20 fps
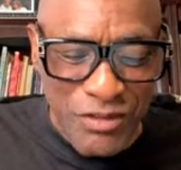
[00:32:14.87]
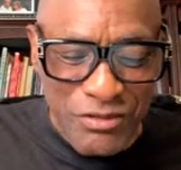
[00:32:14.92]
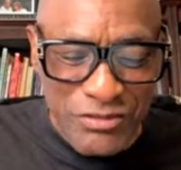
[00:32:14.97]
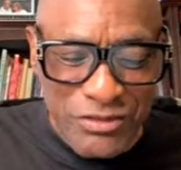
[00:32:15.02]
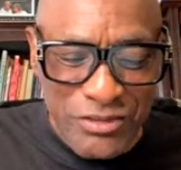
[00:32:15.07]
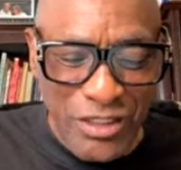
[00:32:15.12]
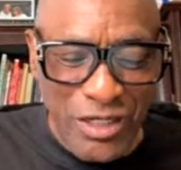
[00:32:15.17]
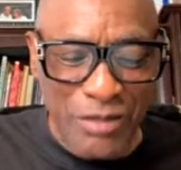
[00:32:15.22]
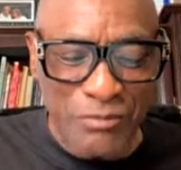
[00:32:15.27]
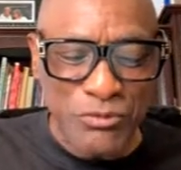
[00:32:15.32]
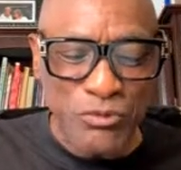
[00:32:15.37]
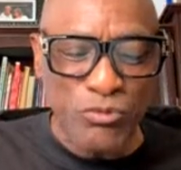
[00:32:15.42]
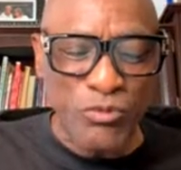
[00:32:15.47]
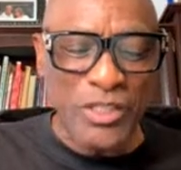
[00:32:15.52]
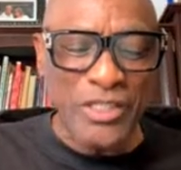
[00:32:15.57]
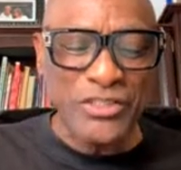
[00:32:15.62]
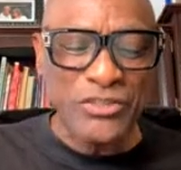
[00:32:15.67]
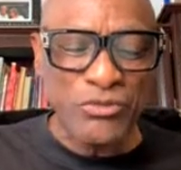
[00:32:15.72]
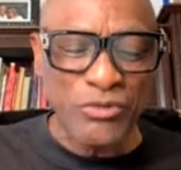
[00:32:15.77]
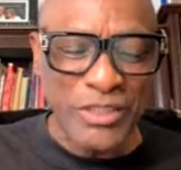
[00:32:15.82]
Psalms
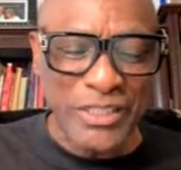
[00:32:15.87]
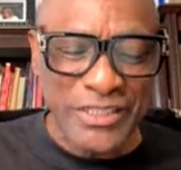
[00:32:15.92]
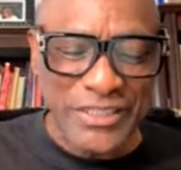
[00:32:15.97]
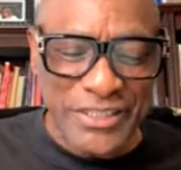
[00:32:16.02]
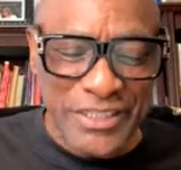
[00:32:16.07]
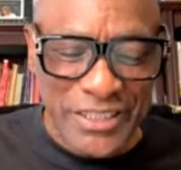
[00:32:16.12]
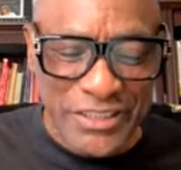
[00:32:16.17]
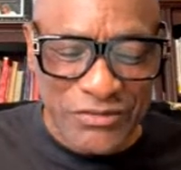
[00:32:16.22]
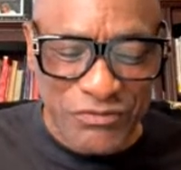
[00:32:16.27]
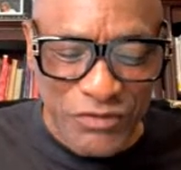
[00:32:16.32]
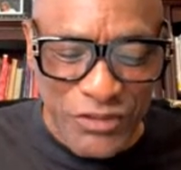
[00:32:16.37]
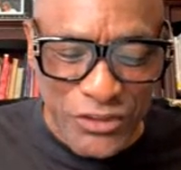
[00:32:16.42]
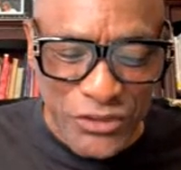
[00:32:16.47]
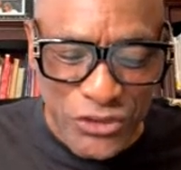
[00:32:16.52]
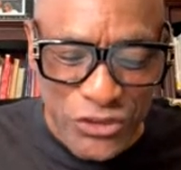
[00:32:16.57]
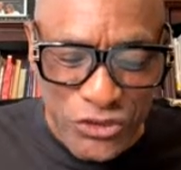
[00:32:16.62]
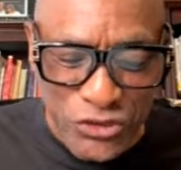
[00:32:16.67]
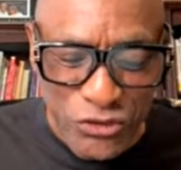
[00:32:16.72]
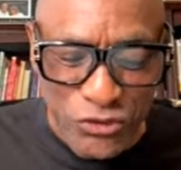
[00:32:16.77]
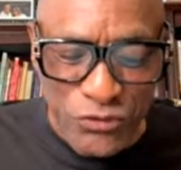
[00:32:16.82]
126,
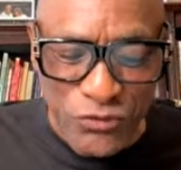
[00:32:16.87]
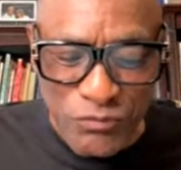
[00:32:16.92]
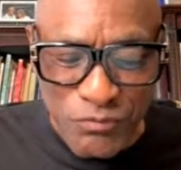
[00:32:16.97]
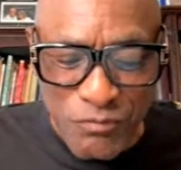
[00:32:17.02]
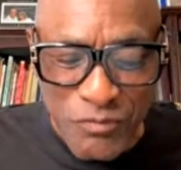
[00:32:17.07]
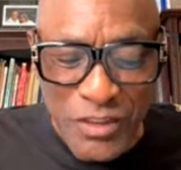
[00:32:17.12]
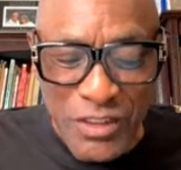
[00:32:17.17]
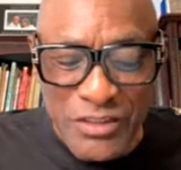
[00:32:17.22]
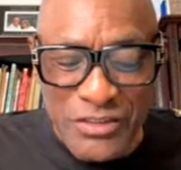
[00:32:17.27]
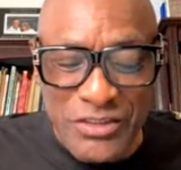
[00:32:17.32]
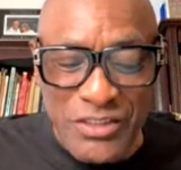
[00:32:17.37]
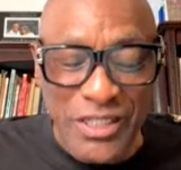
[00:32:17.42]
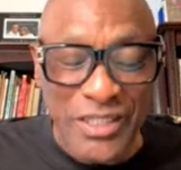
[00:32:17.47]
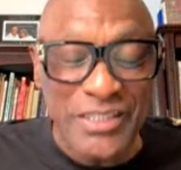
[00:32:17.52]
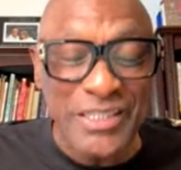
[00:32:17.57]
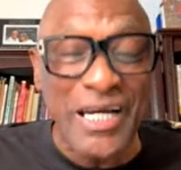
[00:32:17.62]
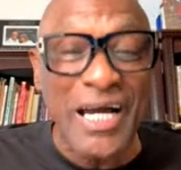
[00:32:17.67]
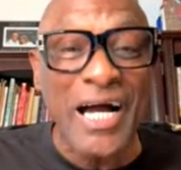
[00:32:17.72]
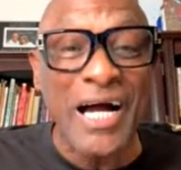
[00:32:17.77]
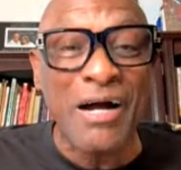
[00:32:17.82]
verse 2
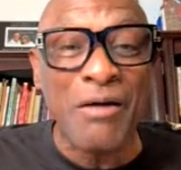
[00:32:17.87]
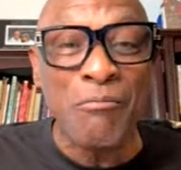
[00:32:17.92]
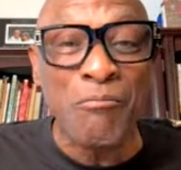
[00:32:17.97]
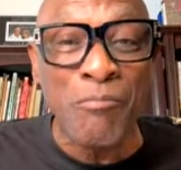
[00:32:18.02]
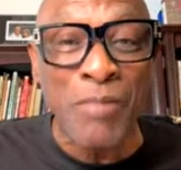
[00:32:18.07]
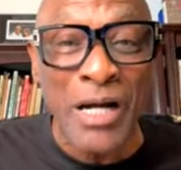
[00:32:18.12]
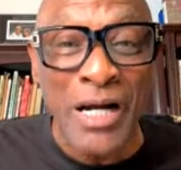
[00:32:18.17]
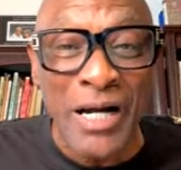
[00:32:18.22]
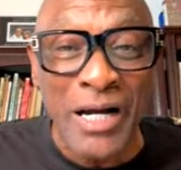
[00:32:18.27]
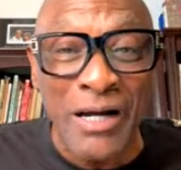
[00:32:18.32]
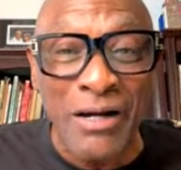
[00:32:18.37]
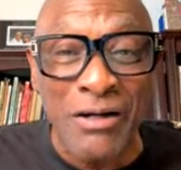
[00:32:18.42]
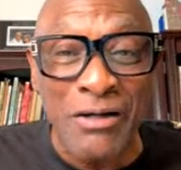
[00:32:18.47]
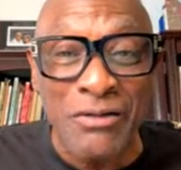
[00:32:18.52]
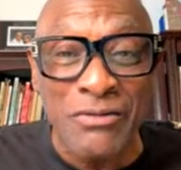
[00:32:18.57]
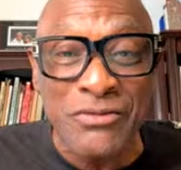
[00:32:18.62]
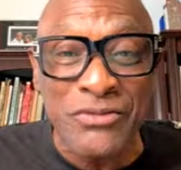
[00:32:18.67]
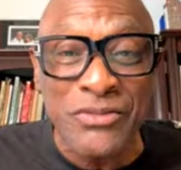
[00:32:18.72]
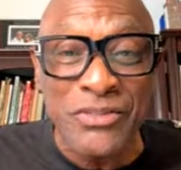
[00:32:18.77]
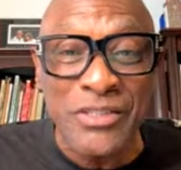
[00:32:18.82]
says, Our
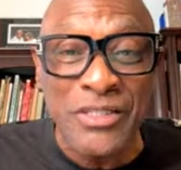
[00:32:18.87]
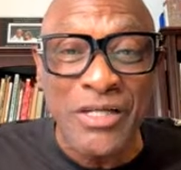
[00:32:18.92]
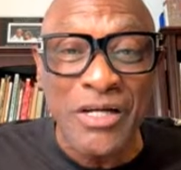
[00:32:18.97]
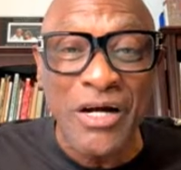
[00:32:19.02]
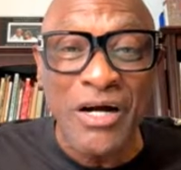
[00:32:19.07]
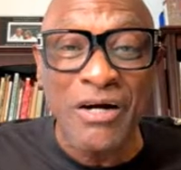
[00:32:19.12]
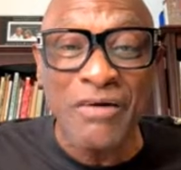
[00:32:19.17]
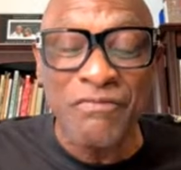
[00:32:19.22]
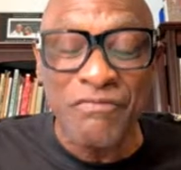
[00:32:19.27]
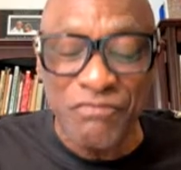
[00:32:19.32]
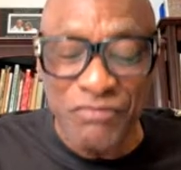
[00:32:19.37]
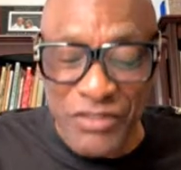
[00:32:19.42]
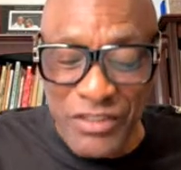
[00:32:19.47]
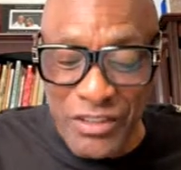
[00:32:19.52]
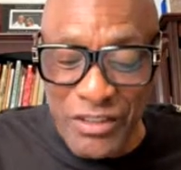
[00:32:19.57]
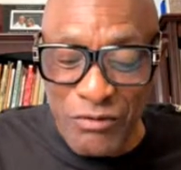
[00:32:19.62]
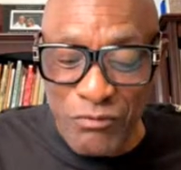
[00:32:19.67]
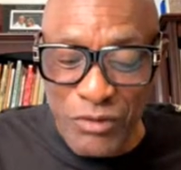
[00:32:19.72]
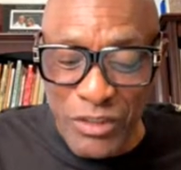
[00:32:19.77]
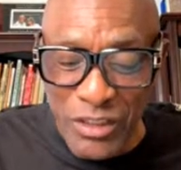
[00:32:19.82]
mouths are
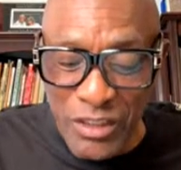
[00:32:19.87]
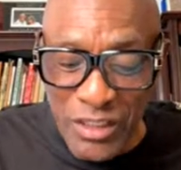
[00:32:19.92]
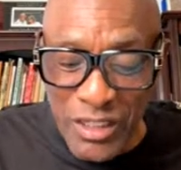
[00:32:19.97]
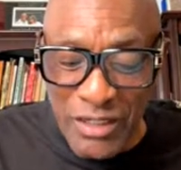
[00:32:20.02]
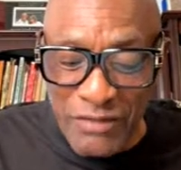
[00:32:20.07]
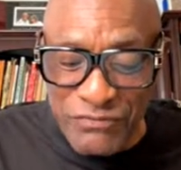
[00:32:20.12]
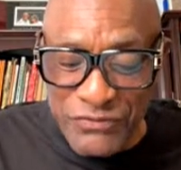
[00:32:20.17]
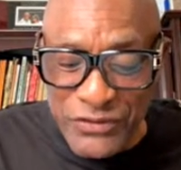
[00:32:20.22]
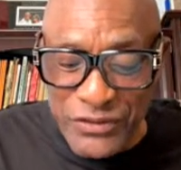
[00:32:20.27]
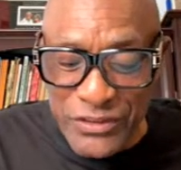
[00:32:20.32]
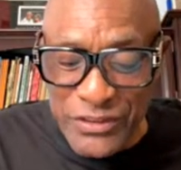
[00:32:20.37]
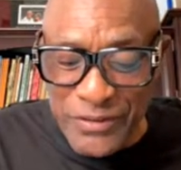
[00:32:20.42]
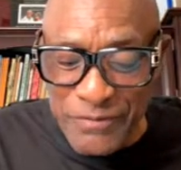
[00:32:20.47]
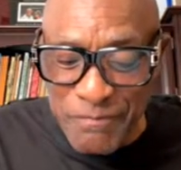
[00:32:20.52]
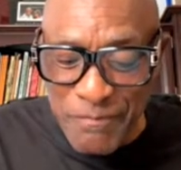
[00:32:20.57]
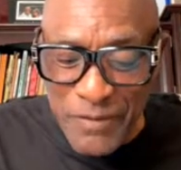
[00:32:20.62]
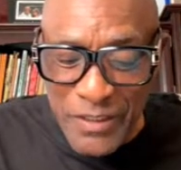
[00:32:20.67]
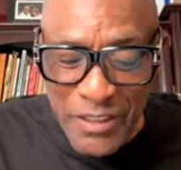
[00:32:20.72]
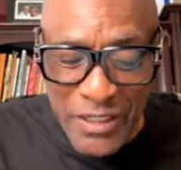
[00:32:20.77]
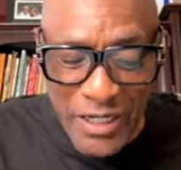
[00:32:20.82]
filled with laughter,
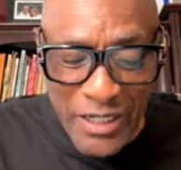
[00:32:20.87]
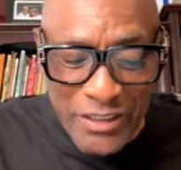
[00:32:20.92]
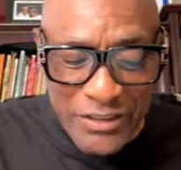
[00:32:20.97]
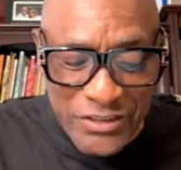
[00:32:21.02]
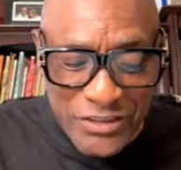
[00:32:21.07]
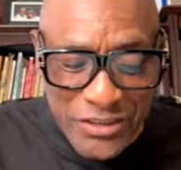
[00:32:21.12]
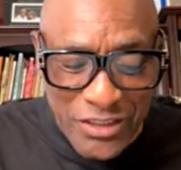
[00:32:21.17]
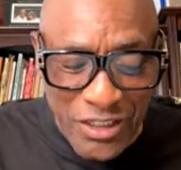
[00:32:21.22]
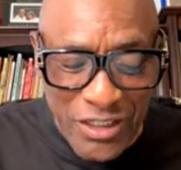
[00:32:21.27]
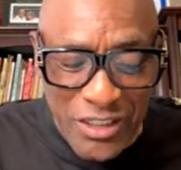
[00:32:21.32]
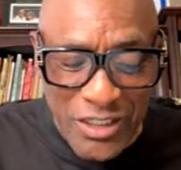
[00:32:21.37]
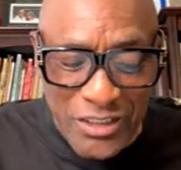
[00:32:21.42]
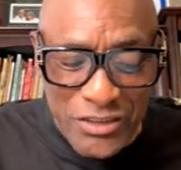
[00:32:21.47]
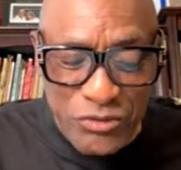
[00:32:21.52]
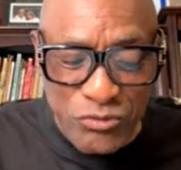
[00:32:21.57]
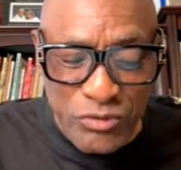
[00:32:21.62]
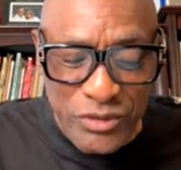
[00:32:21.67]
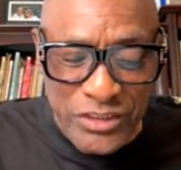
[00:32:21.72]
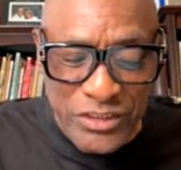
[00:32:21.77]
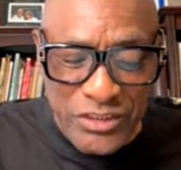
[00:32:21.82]
our
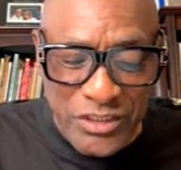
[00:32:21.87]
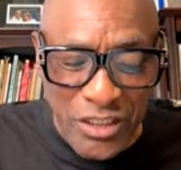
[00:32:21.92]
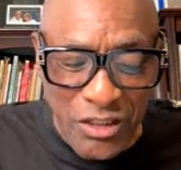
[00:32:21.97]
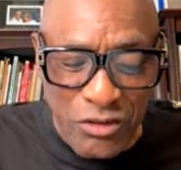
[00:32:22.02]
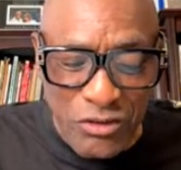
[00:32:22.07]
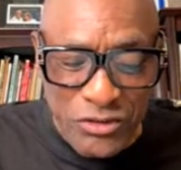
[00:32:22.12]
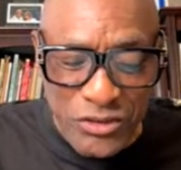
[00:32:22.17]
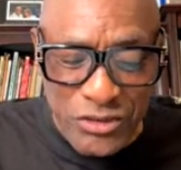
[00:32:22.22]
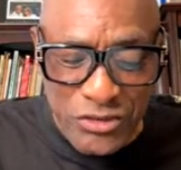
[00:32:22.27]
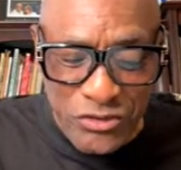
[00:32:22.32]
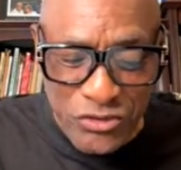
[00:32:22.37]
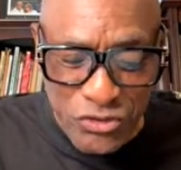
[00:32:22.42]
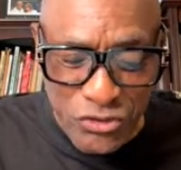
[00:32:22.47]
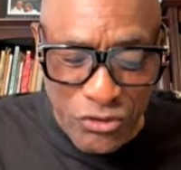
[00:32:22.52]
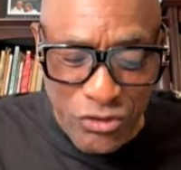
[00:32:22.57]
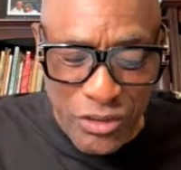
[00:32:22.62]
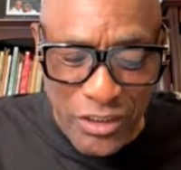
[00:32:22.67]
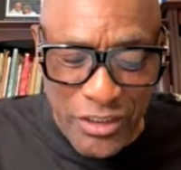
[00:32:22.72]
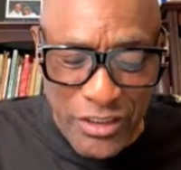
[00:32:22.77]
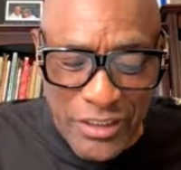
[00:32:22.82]
tongues with songs of
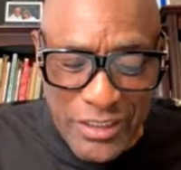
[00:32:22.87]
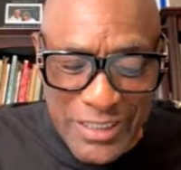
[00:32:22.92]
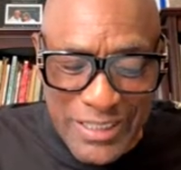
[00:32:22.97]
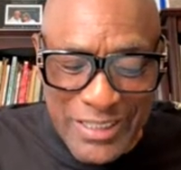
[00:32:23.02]
joy.